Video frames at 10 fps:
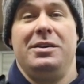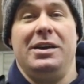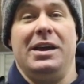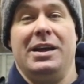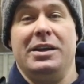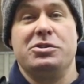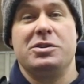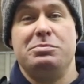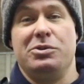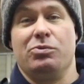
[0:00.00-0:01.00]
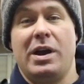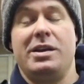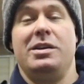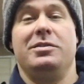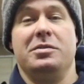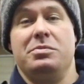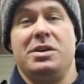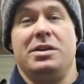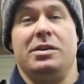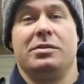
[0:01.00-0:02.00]
and they should be ready to
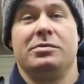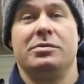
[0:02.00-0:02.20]
be